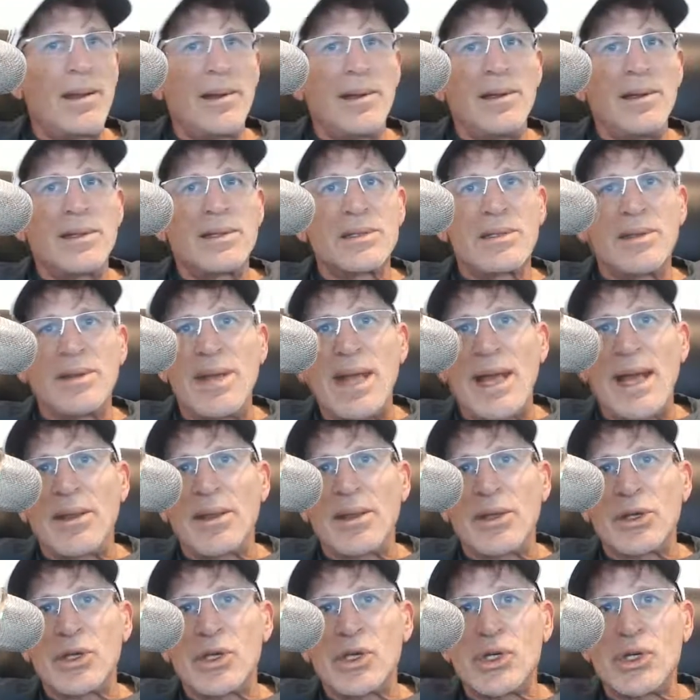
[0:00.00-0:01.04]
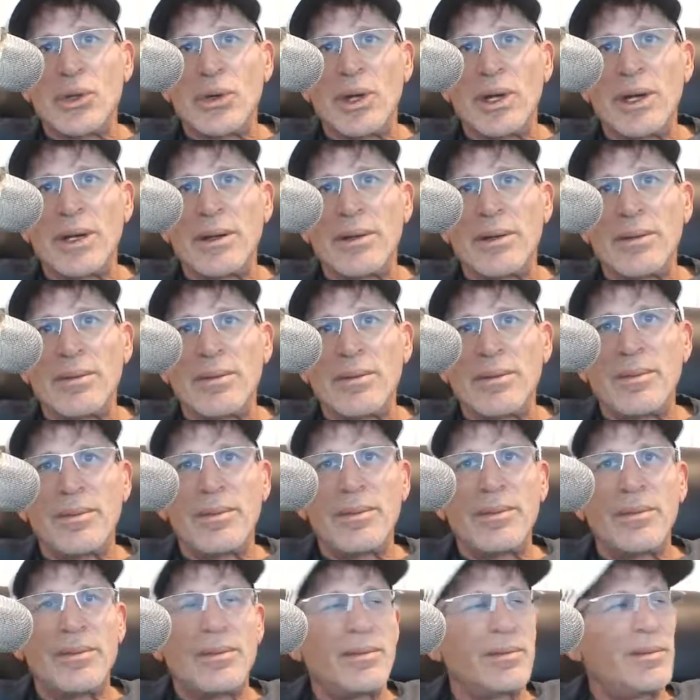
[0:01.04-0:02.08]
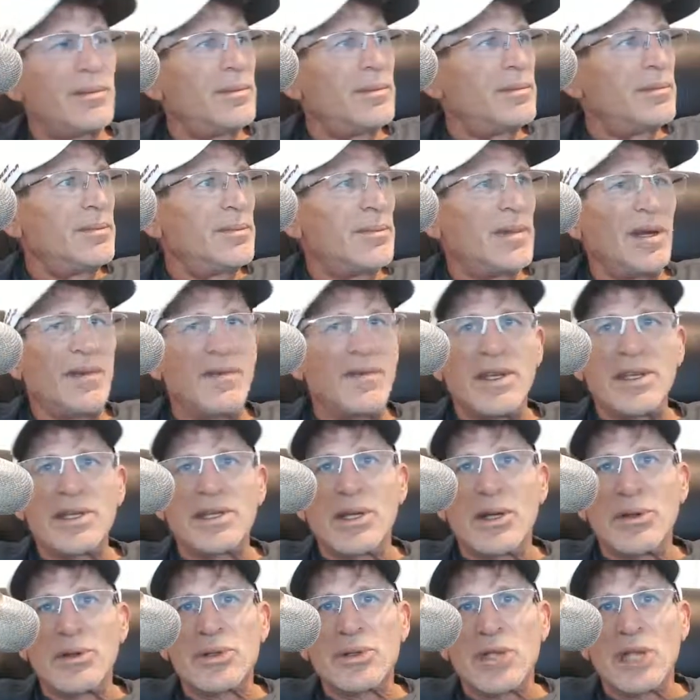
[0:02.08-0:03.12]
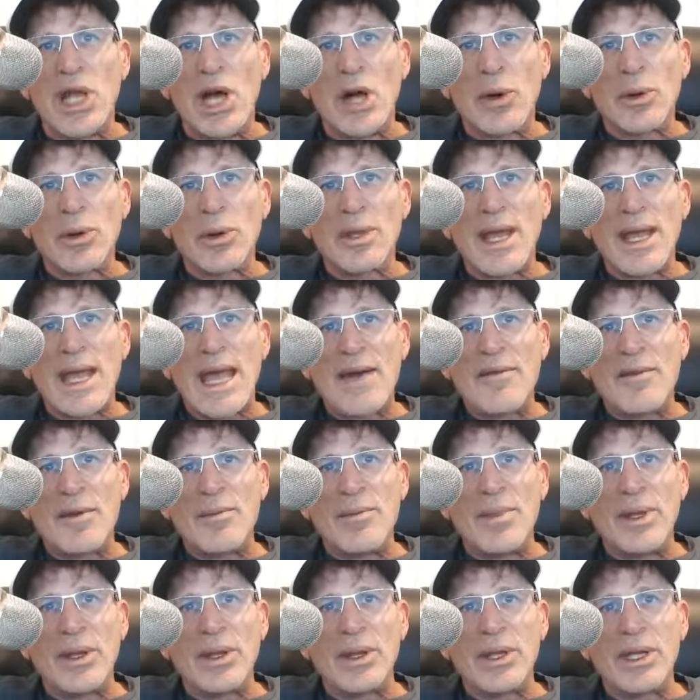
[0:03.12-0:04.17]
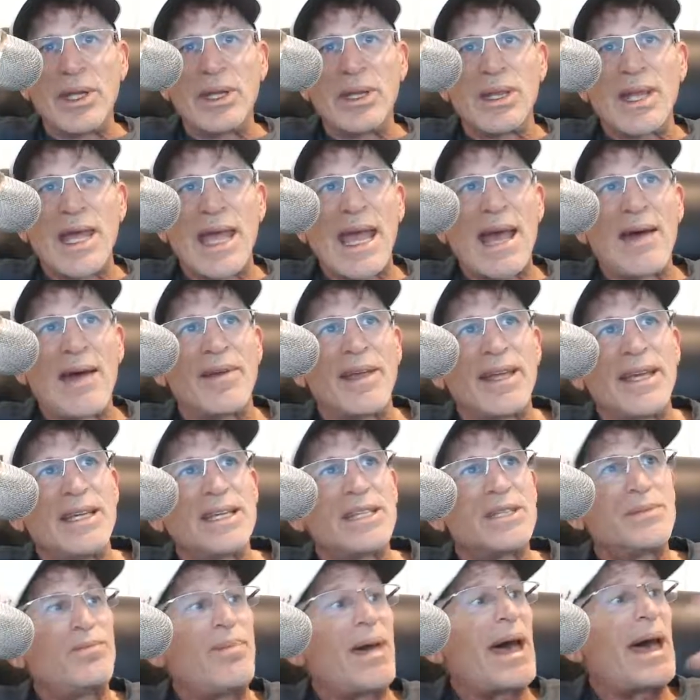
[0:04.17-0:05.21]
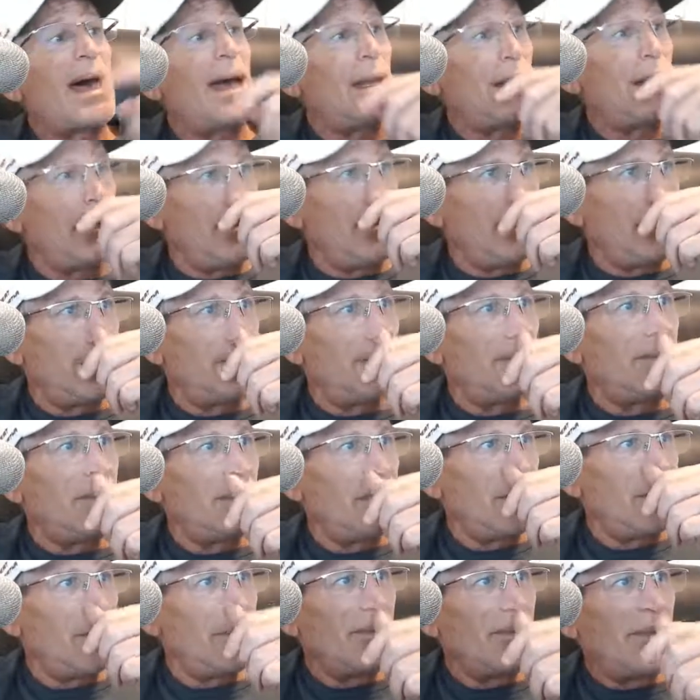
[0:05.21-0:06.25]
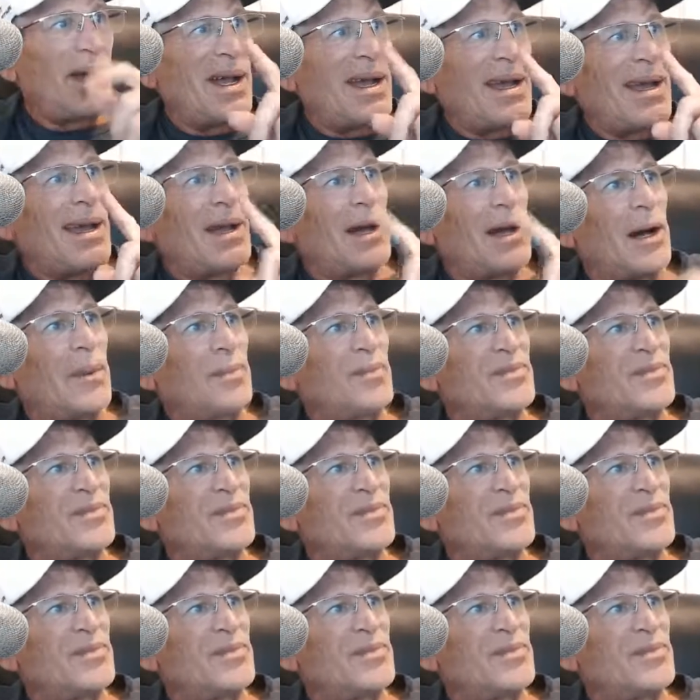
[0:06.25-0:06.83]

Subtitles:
So now they're short. If this goes lower, they have 1 million. They have his bet up